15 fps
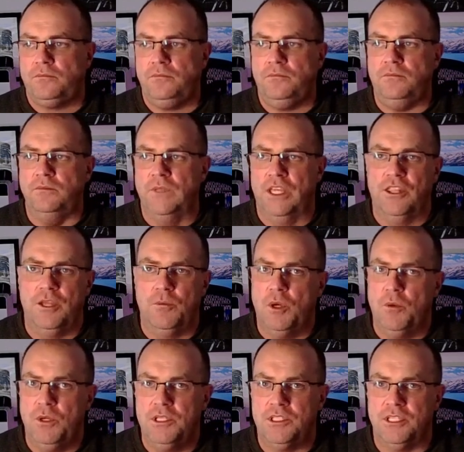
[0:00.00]
The other thing about
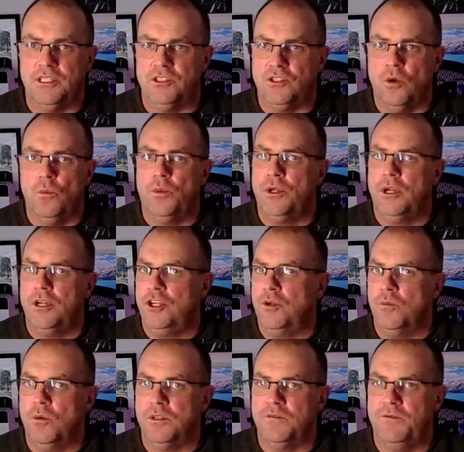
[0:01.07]
music is don't put on your
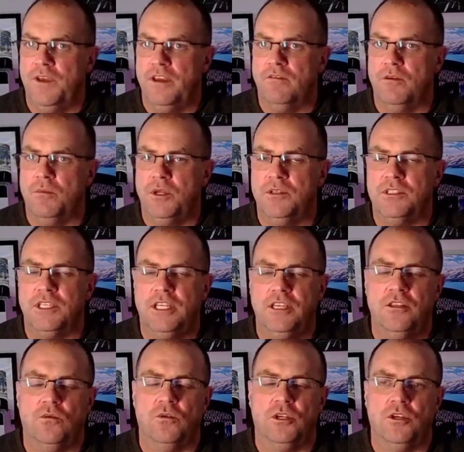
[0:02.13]
most favorite music either
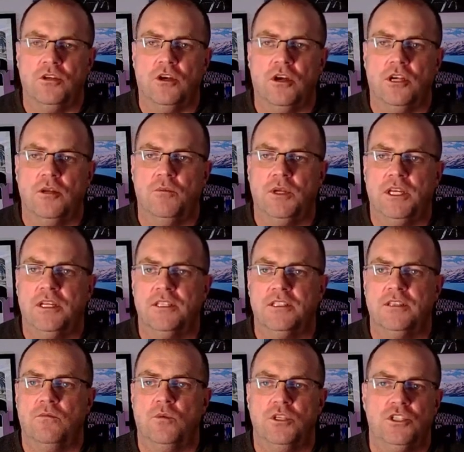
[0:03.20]
when you're guarding, because
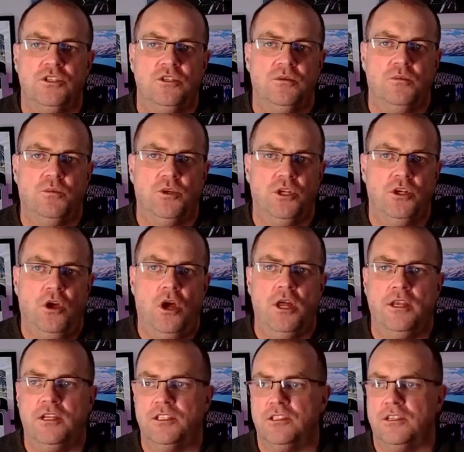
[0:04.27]
once you put it on,
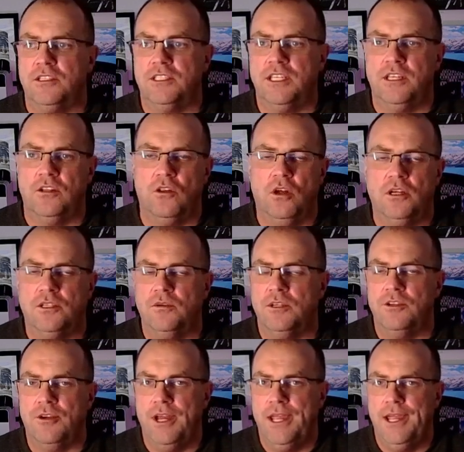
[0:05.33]
you start singing along to it in
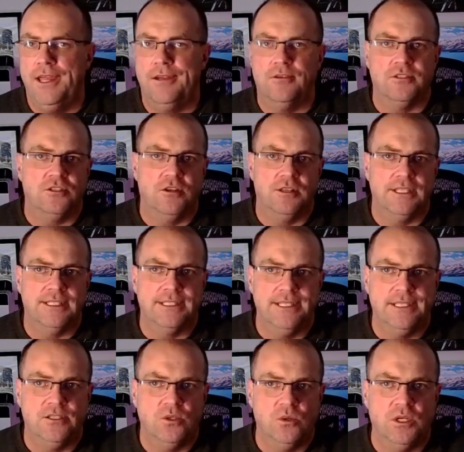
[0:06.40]
your head or start listening
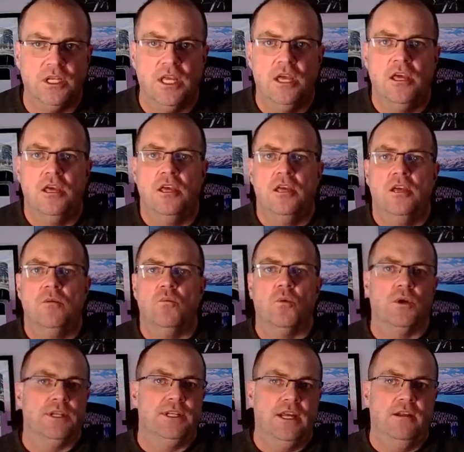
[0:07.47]
to it more
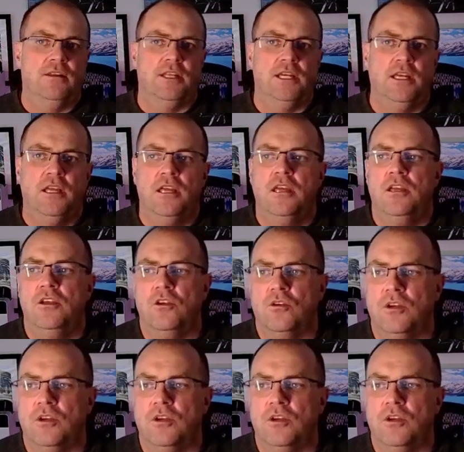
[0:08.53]
intently, you're going to